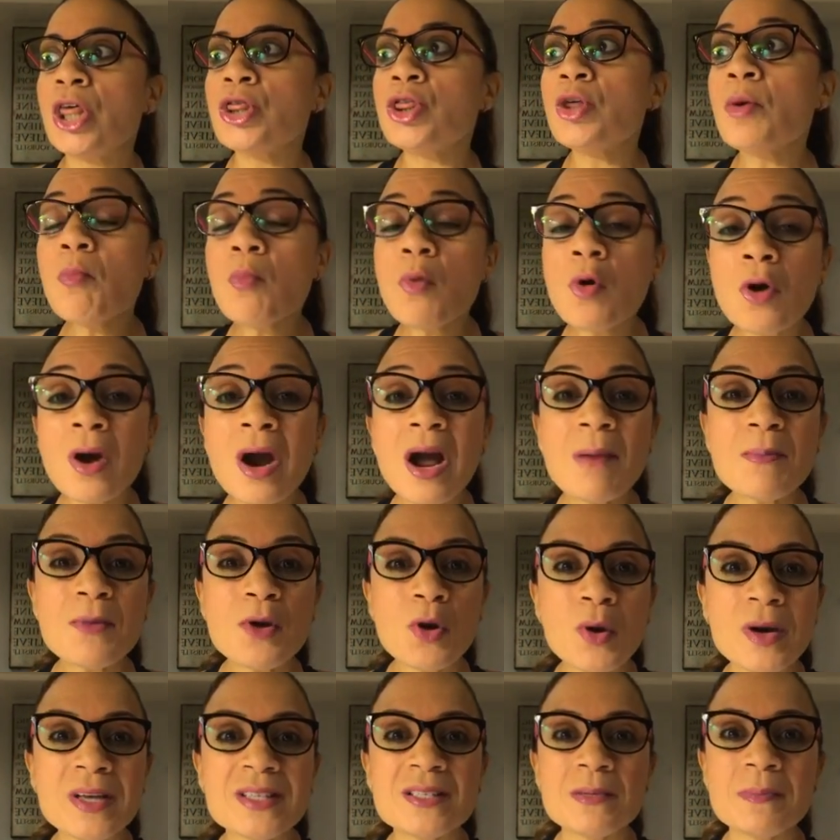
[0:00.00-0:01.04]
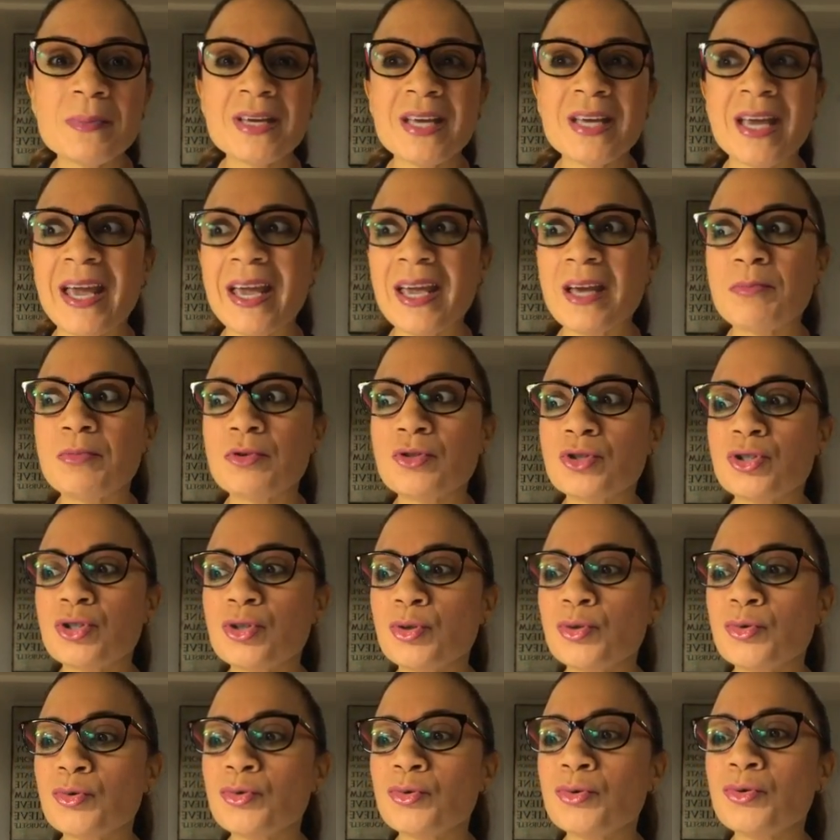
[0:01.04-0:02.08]
the more I'm going to be able
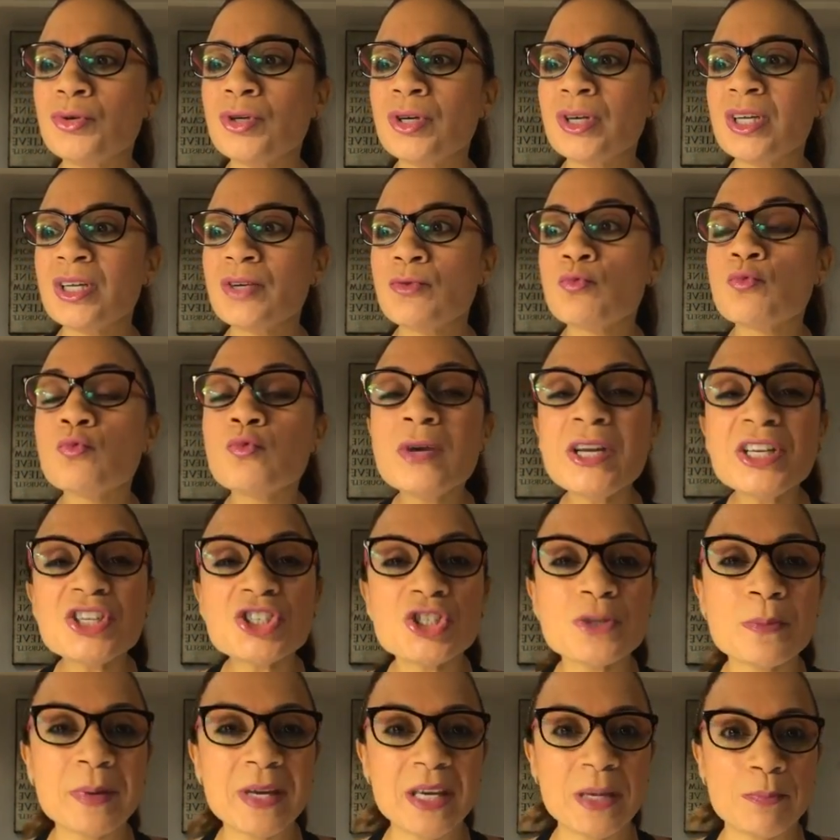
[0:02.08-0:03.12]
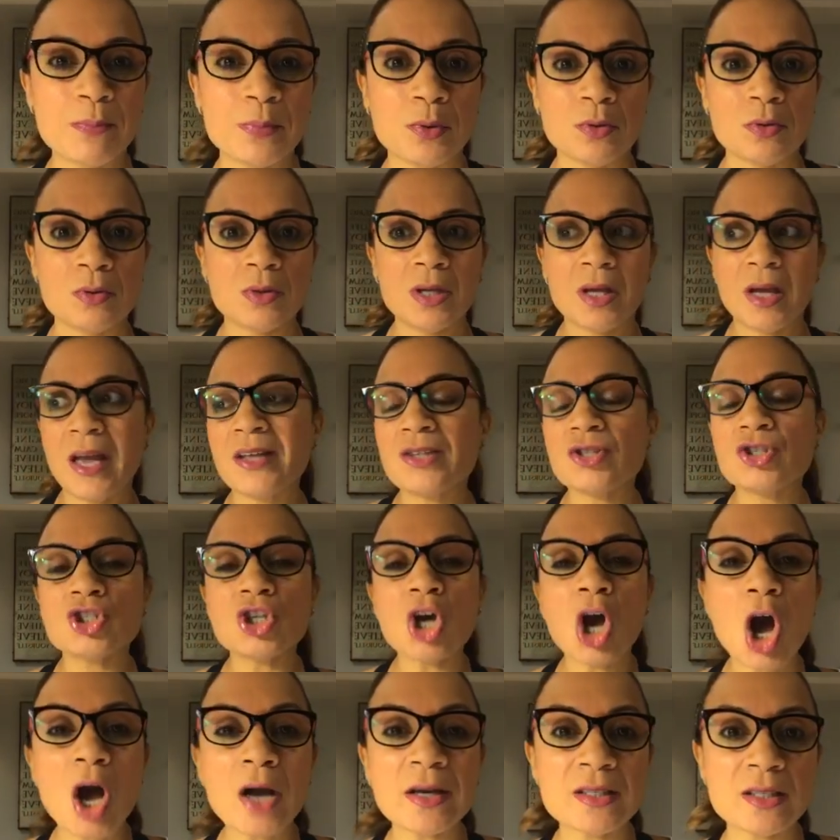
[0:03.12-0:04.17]
to reach people and
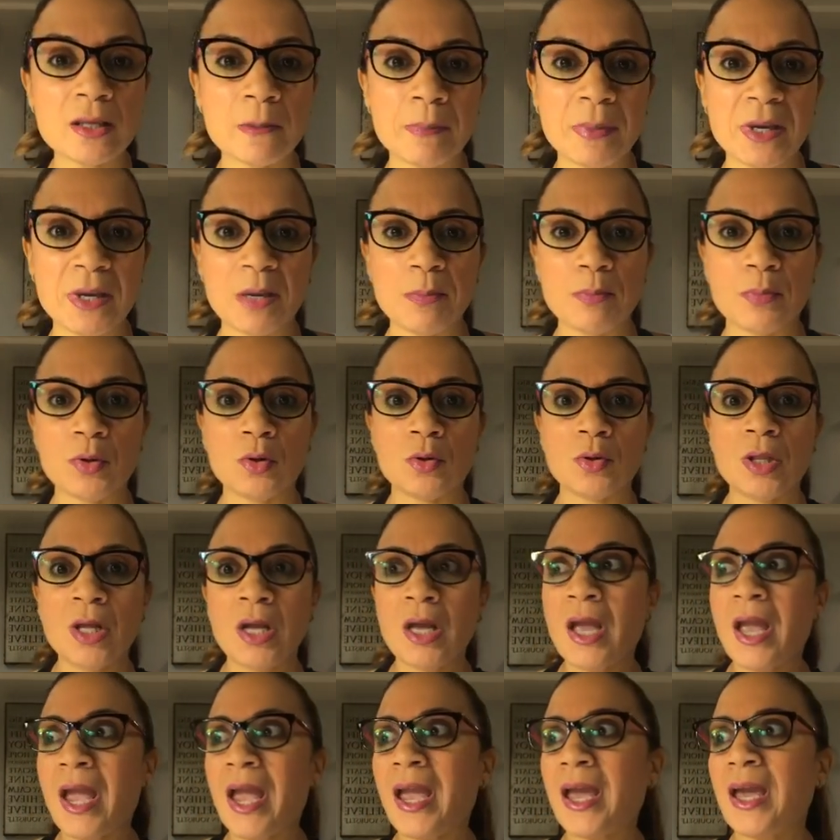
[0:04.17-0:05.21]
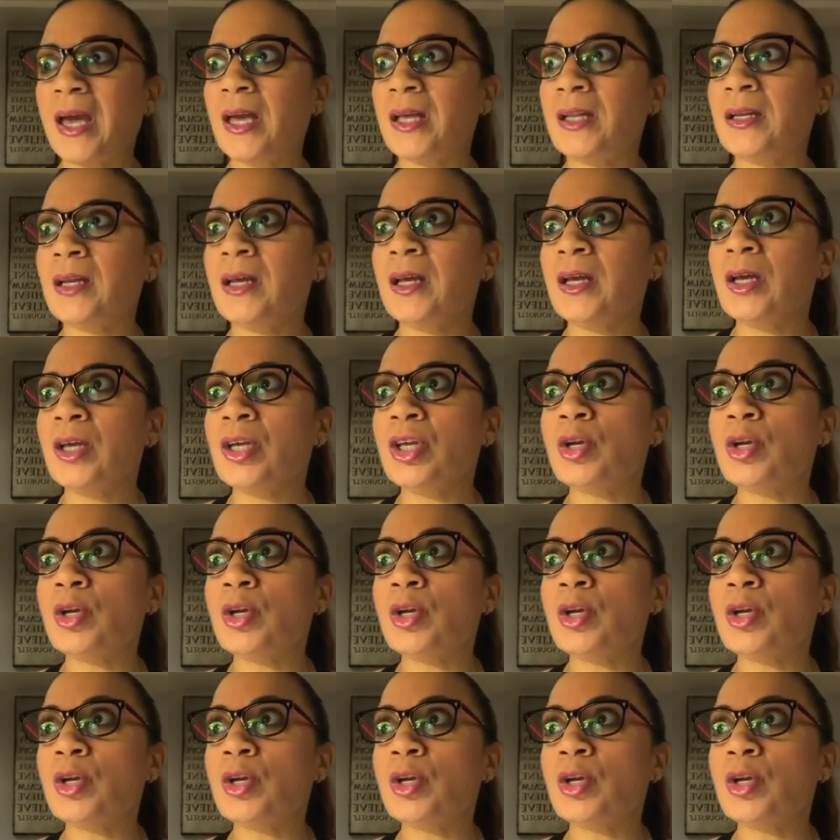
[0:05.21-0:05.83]
talk to people and,